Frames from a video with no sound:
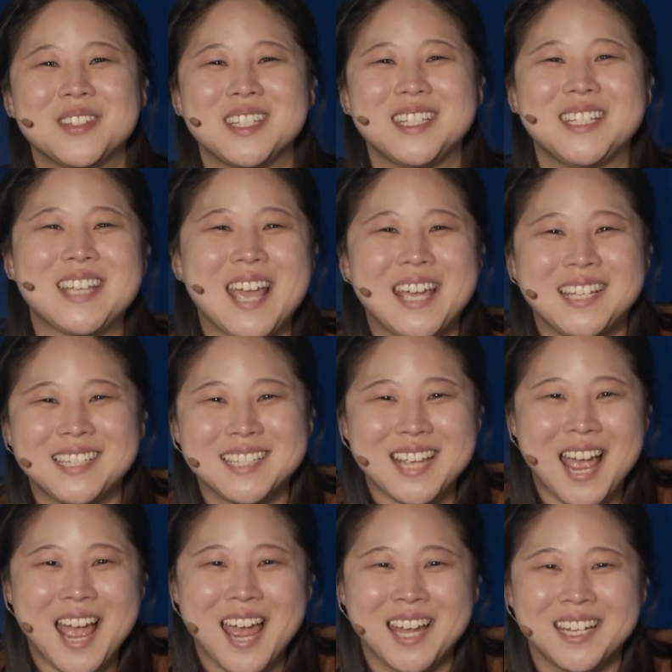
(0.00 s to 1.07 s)
to day
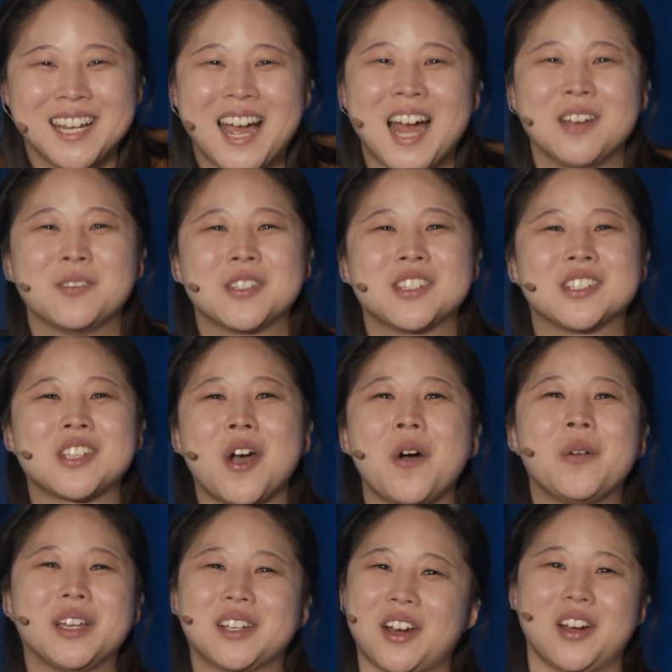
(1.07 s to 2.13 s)
10. I'm so
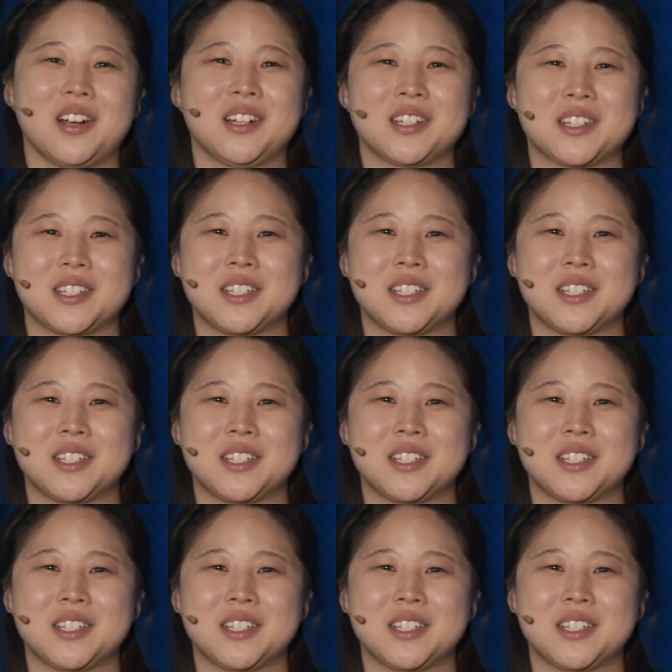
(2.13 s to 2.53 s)
encouraged